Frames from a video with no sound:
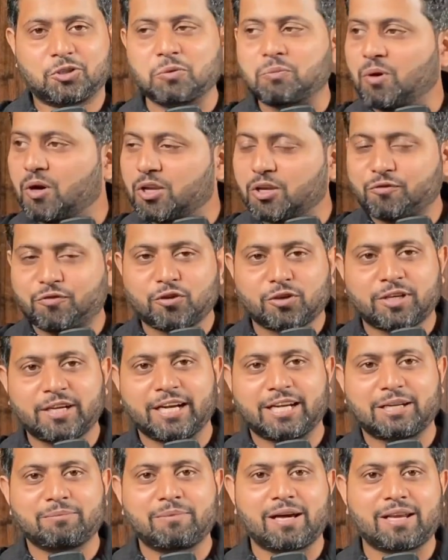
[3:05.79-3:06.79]
Tomorrow if you
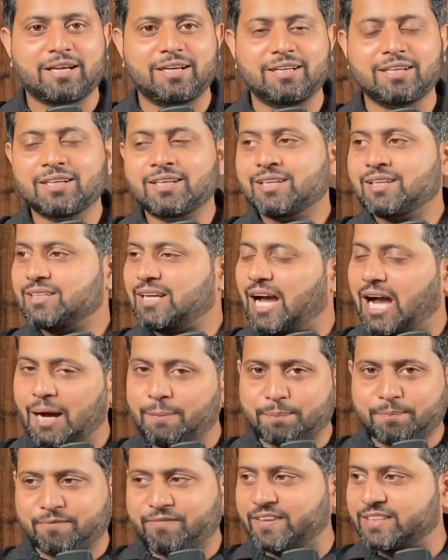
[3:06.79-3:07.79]
get married,
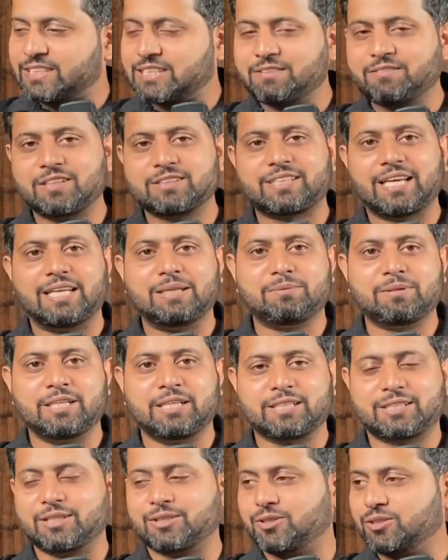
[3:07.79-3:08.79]
aap festival
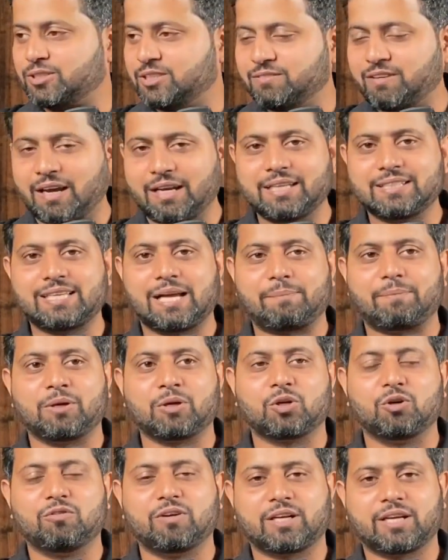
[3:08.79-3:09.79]
celebrate kar rahe ho, Diwali is
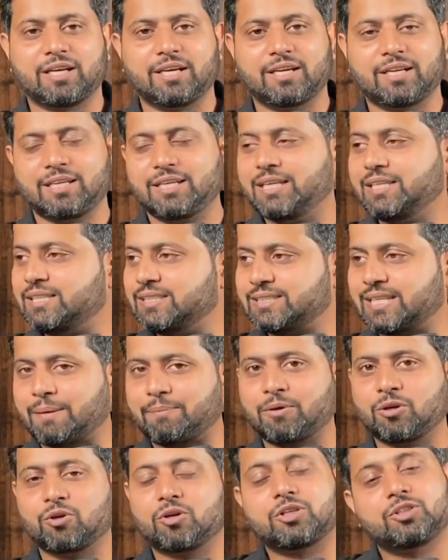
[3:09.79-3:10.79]
happening over here, Eid is
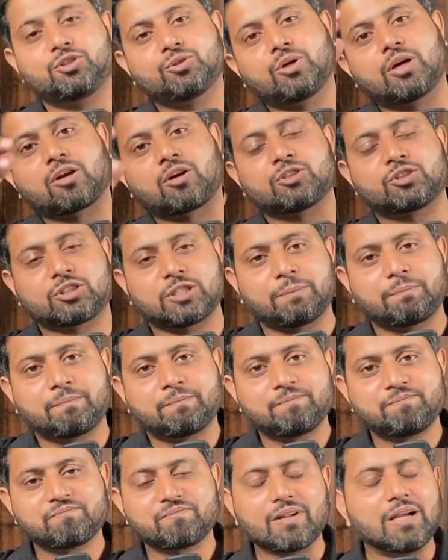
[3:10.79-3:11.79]
happening, or you are on ship.
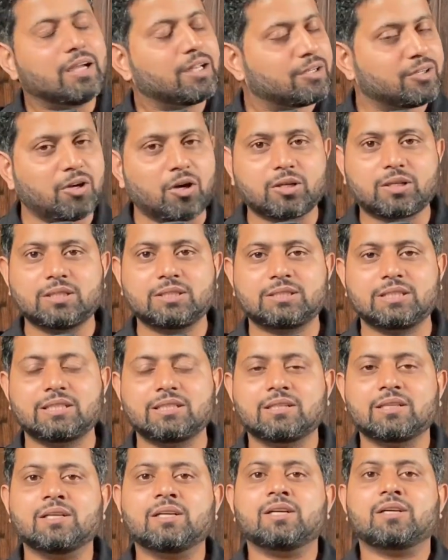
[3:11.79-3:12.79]
Not easy.
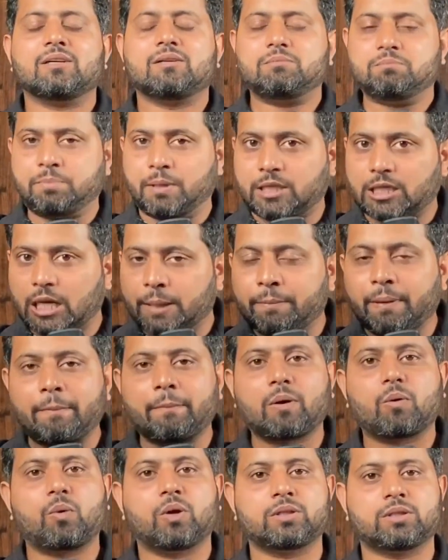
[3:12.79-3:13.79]
But
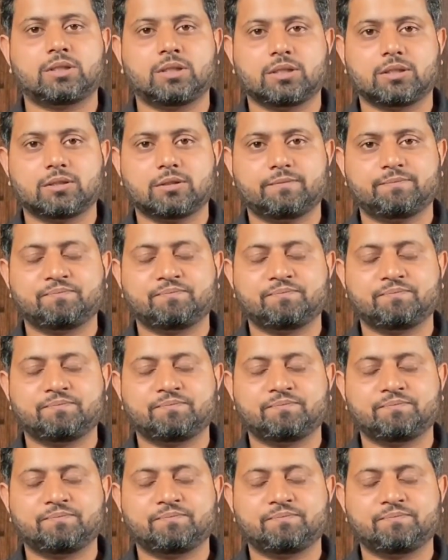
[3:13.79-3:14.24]
remember one thing.